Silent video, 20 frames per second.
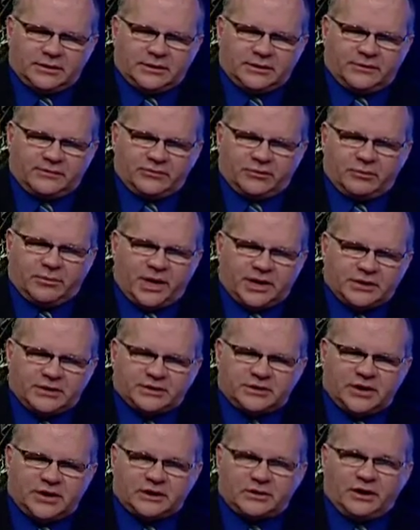Information
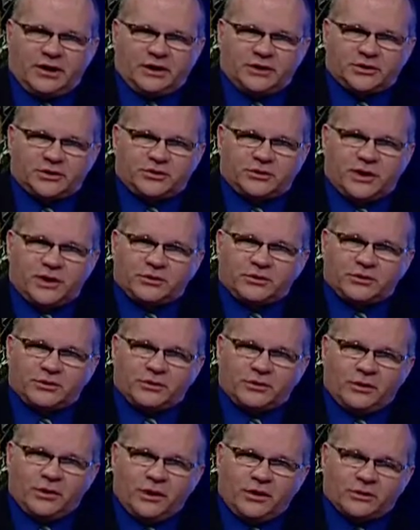Technology
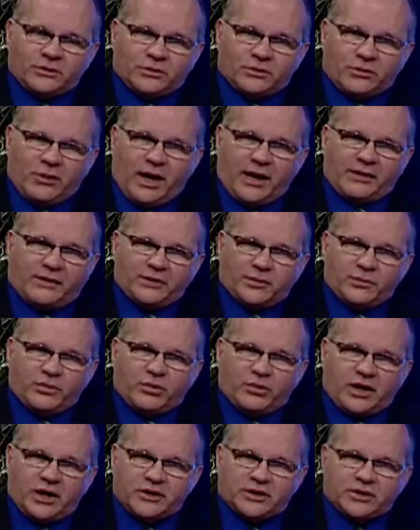Director, the right of the
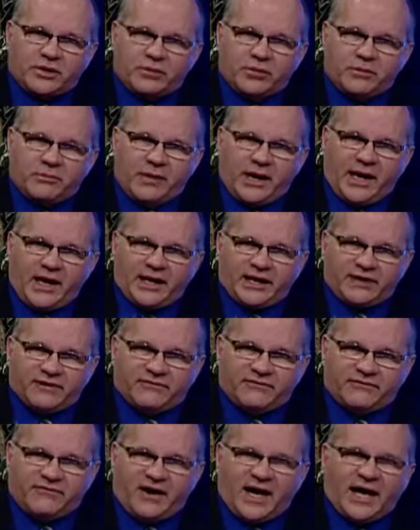press shall remain
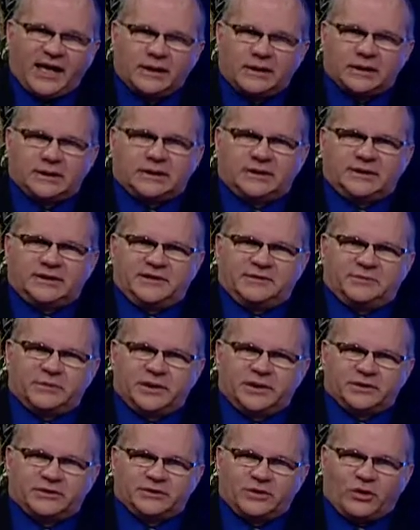inviolate in
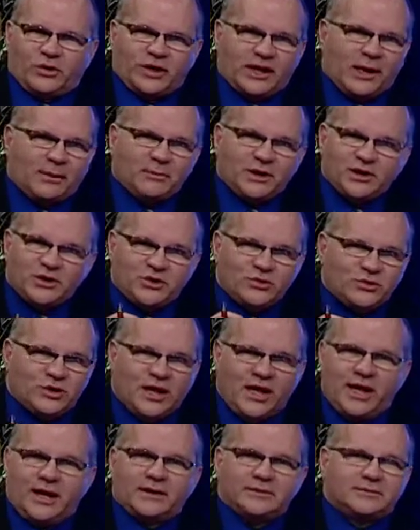Minnesota. That means you
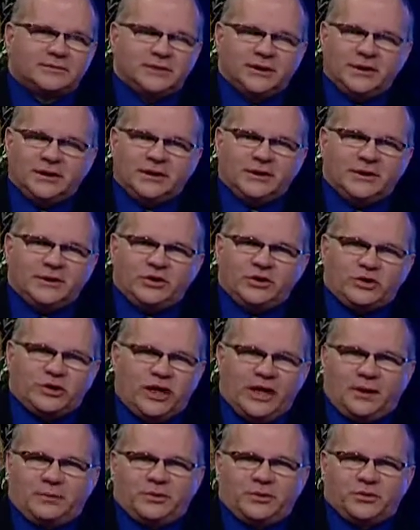can't
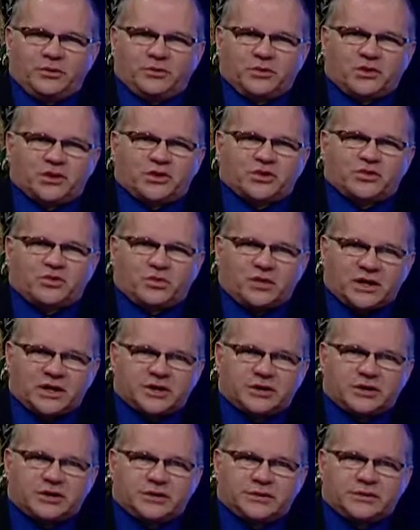put
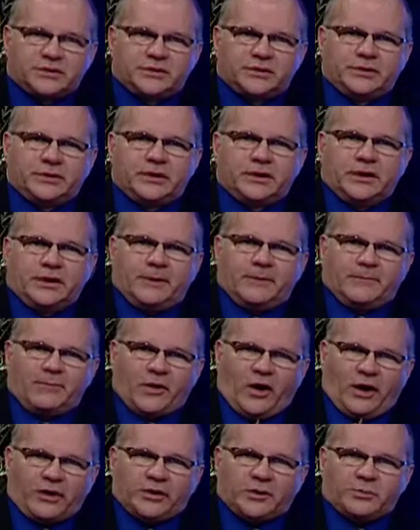restrictions
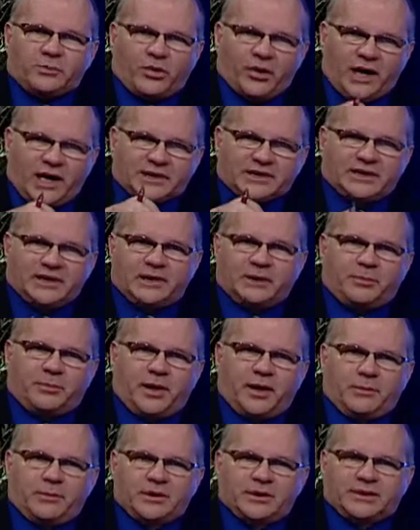on the press in a
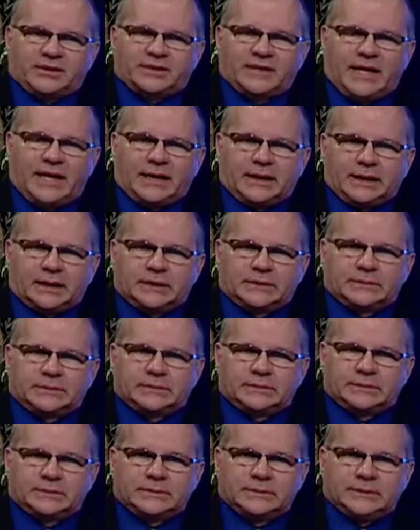public setting,
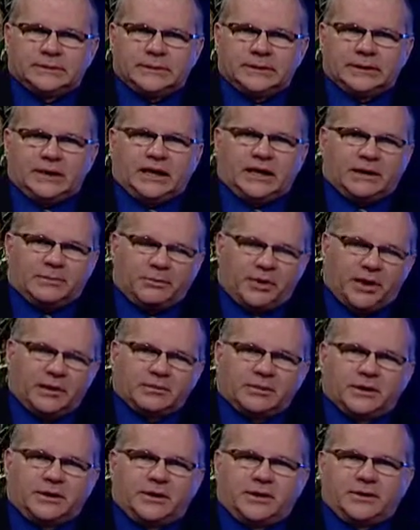in a
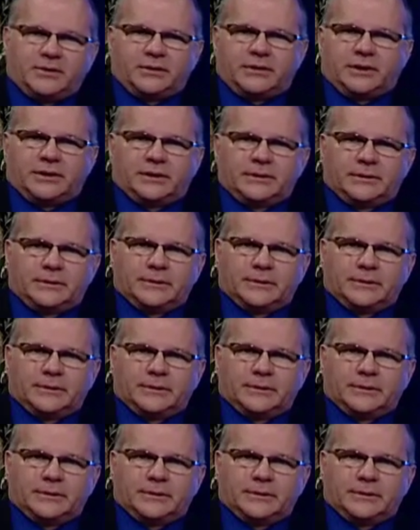public hearing,